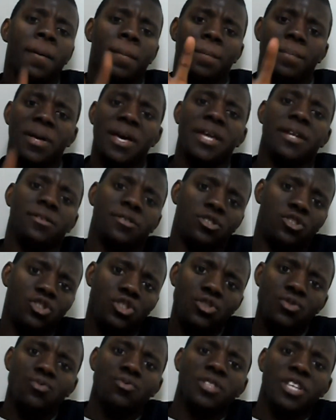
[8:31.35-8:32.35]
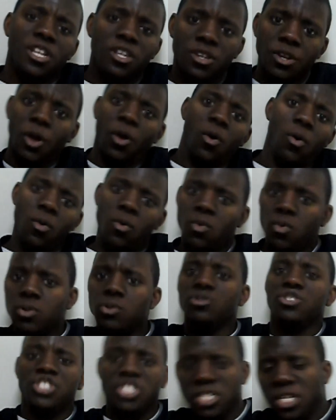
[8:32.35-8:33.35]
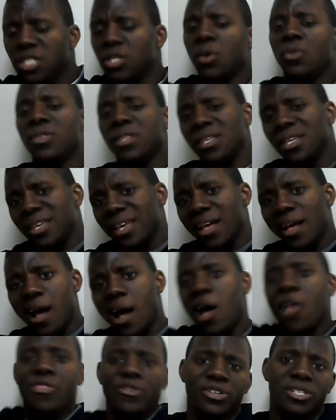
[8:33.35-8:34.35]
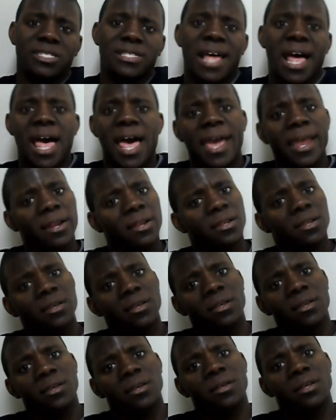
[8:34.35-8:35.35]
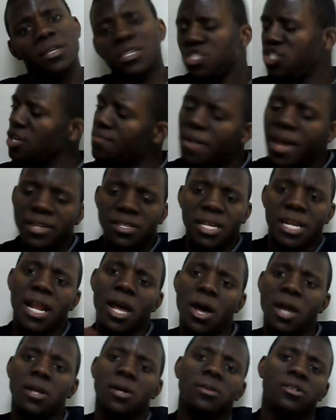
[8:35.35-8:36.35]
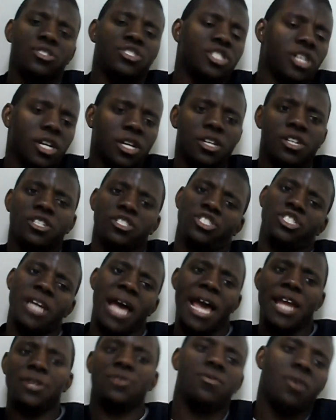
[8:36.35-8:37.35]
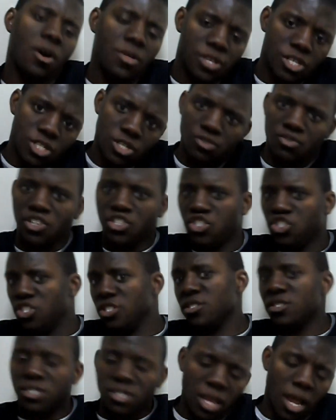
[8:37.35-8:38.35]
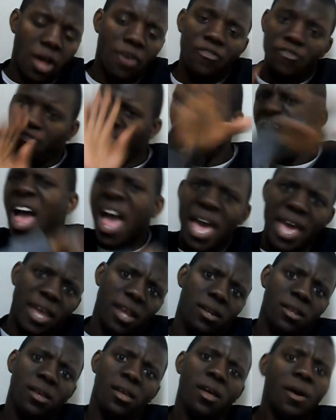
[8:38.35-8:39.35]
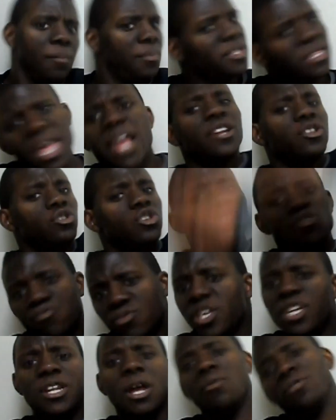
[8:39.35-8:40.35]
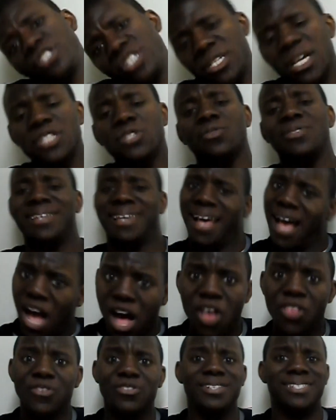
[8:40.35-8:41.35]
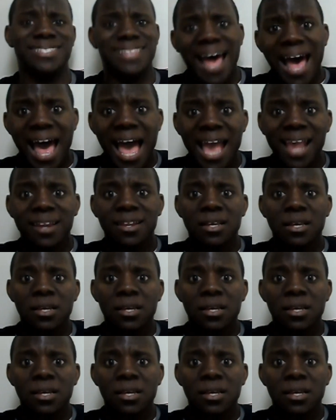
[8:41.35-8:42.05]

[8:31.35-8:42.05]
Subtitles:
But do you really know who she is on the other side? She might say, oh, I go to church, I do all this Christian stuff. Fine. But then, do you really know what she does on the other side?